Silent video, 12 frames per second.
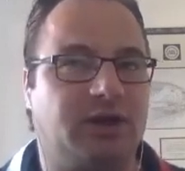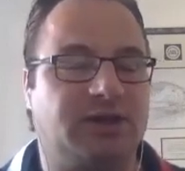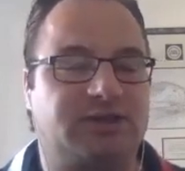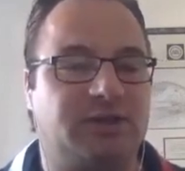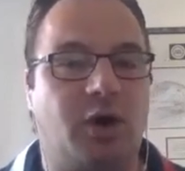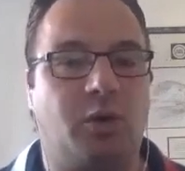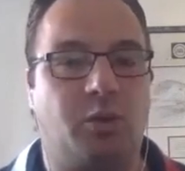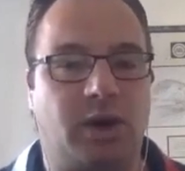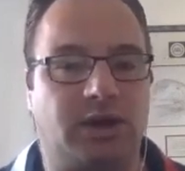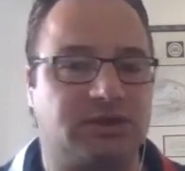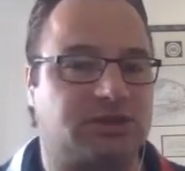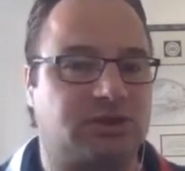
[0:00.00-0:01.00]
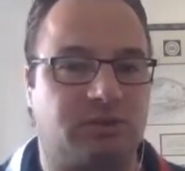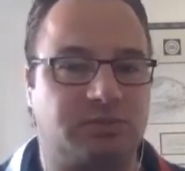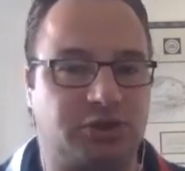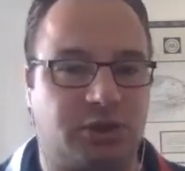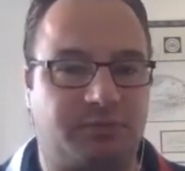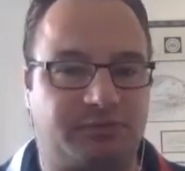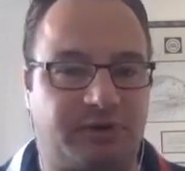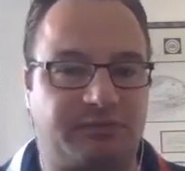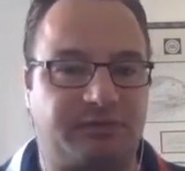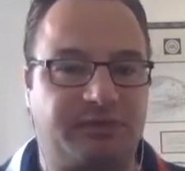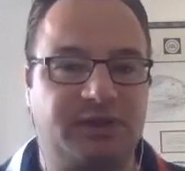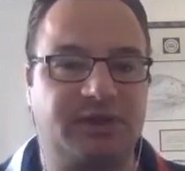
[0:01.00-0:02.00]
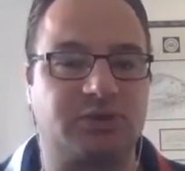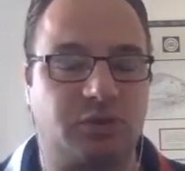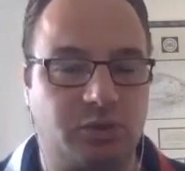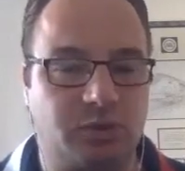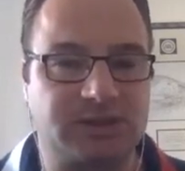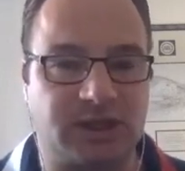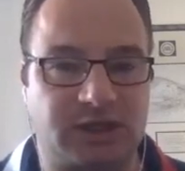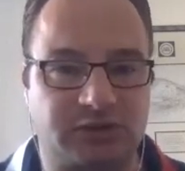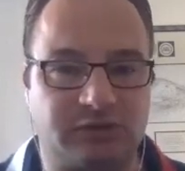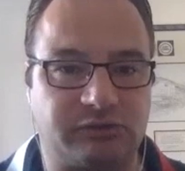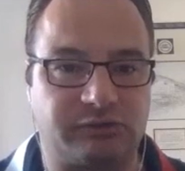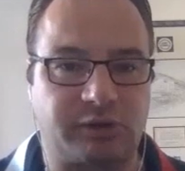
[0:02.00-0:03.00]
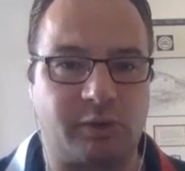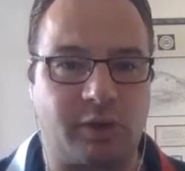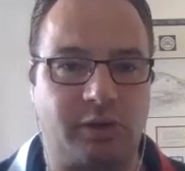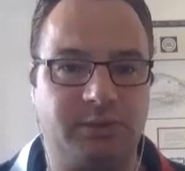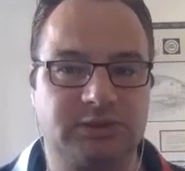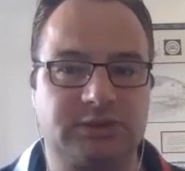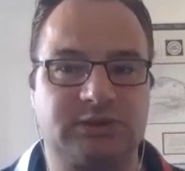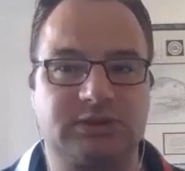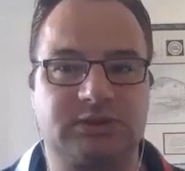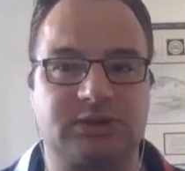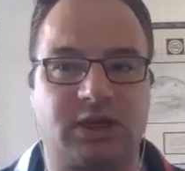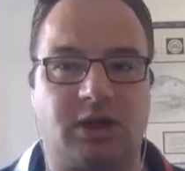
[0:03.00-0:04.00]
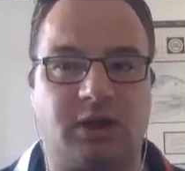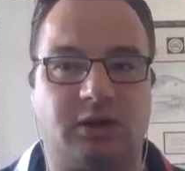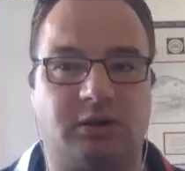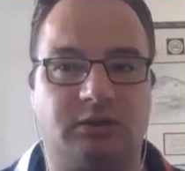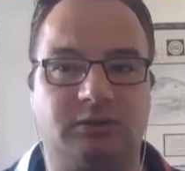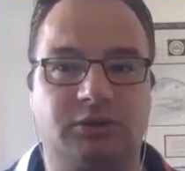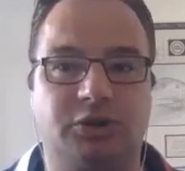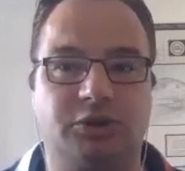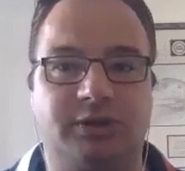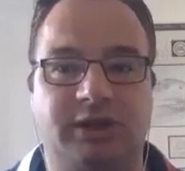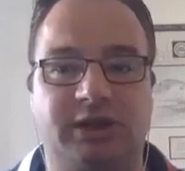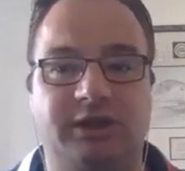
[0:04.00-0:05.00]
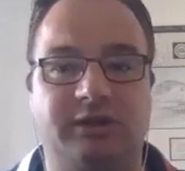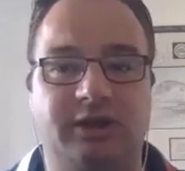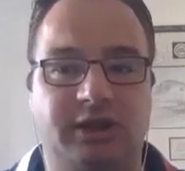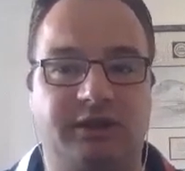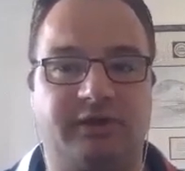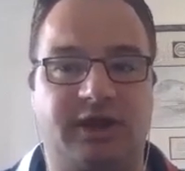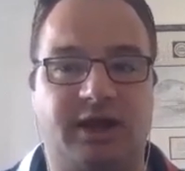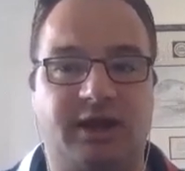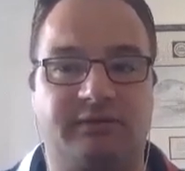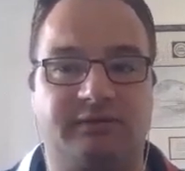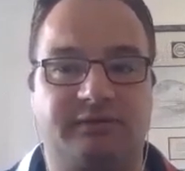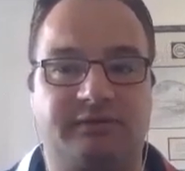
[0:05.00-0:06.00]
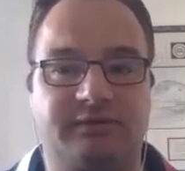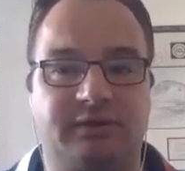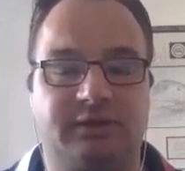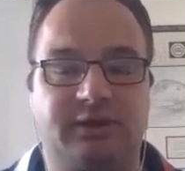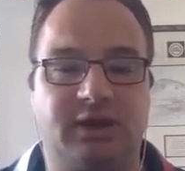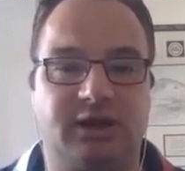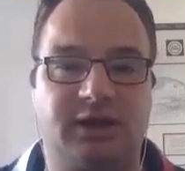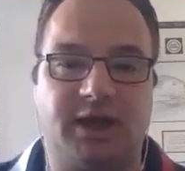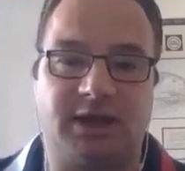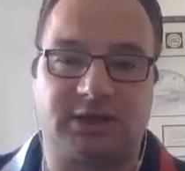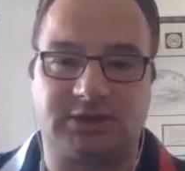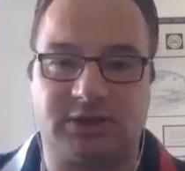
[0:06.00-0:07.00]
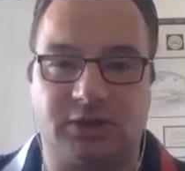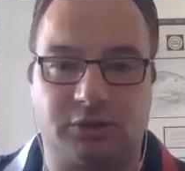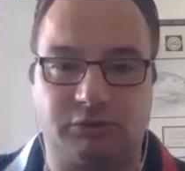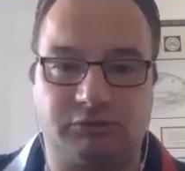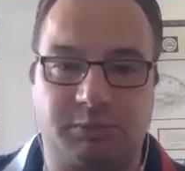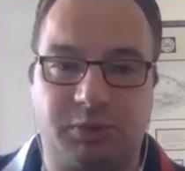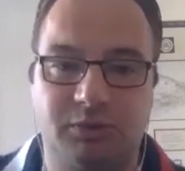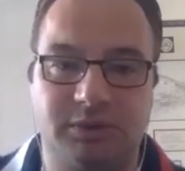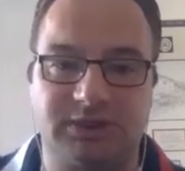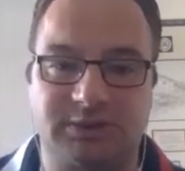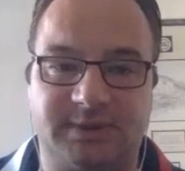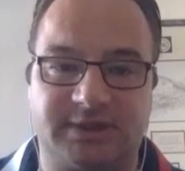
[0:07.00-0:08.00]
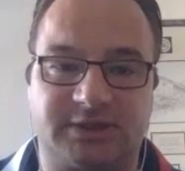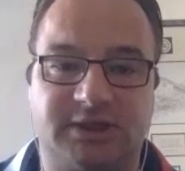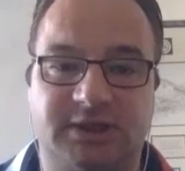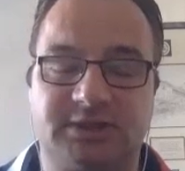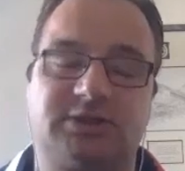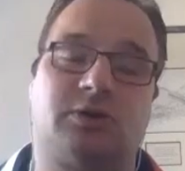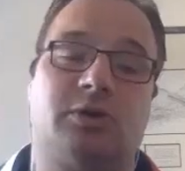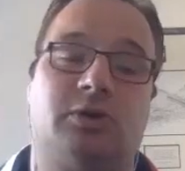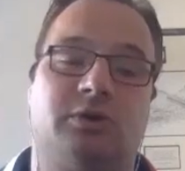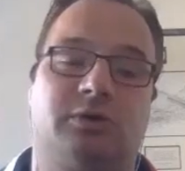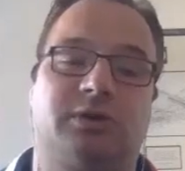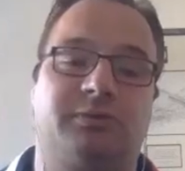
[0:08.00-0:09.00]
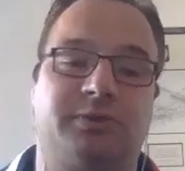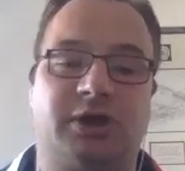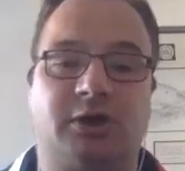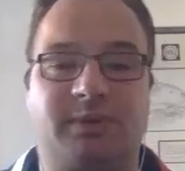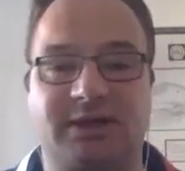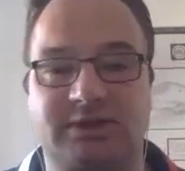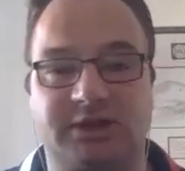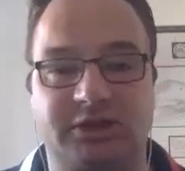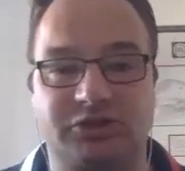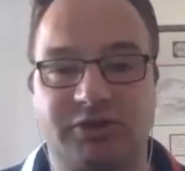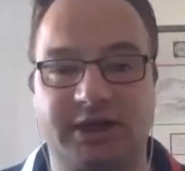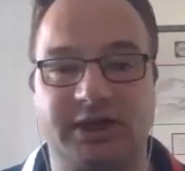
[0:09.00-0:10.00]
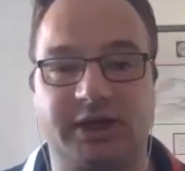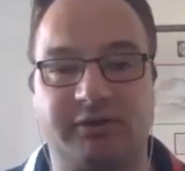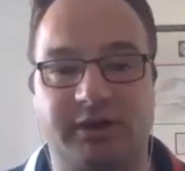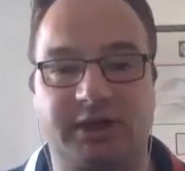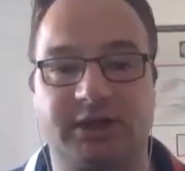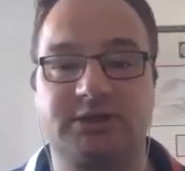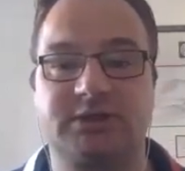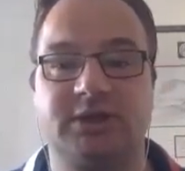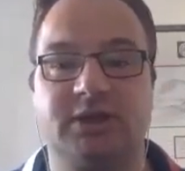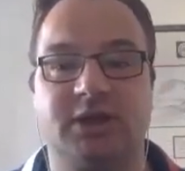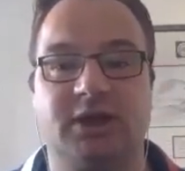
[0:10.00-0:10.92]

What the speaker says: it's not a one-stop shop for everything. There's always extra requirements. So you either have an external reporting specialist, or if we go back to the training credits,